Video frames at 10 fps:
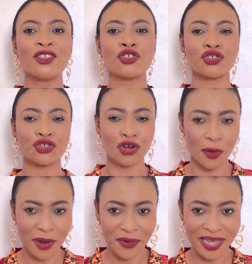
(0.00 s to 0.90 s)

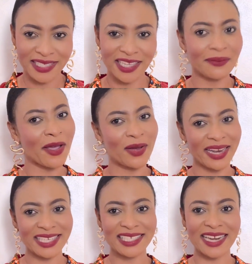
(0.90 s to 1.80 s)
strawberries in my
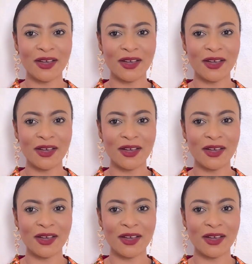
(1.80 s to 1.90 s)
collection.